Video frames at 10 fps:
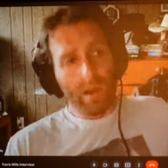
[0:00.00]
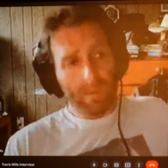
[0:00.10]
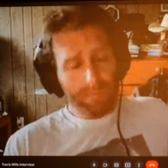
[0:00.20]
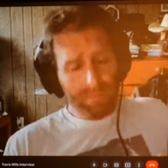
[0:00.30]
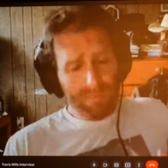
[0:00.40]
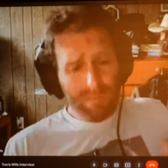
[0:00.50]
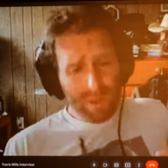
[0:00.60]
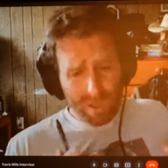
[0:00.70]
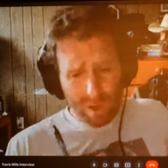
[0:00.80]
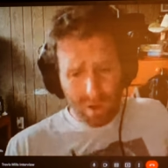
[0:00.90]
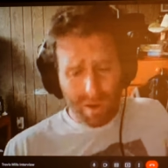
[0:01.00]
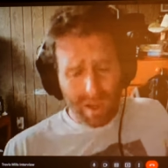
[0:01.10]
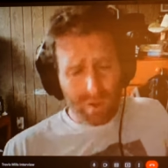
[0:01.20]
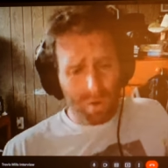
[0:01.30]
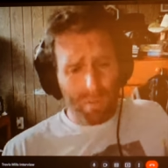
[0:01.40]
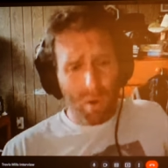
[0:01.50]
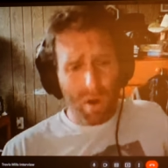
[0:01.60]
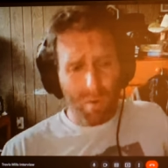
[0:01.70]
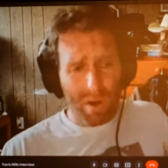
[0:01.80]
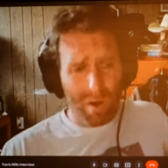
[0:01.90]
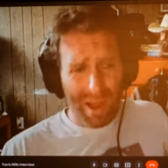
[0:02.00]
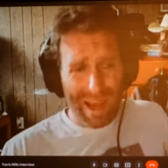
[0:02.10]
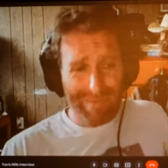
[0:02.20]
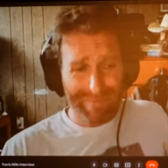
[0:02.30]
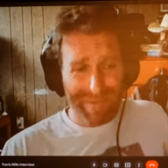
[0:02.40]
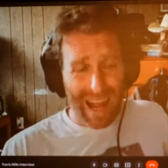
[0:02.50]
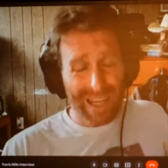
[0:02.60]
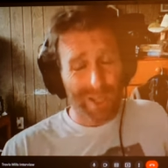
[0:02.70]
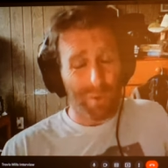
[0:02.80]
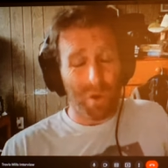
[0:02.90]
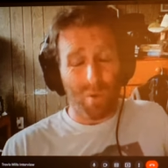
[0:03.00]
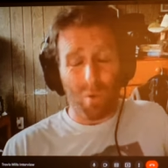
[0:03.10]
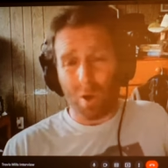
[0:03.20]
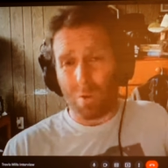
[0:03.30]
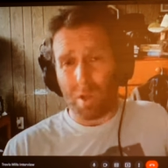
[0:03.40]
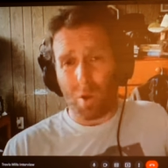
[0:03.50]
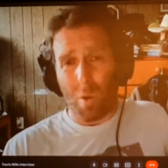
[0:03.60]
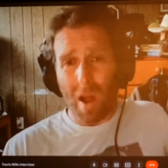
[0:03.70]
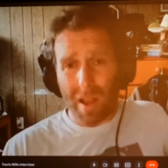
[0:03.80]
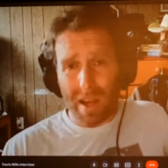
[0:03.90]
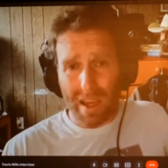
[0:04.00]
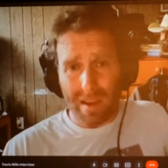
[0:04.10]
Right. So you get to a point where you're like, I just want to work with quality.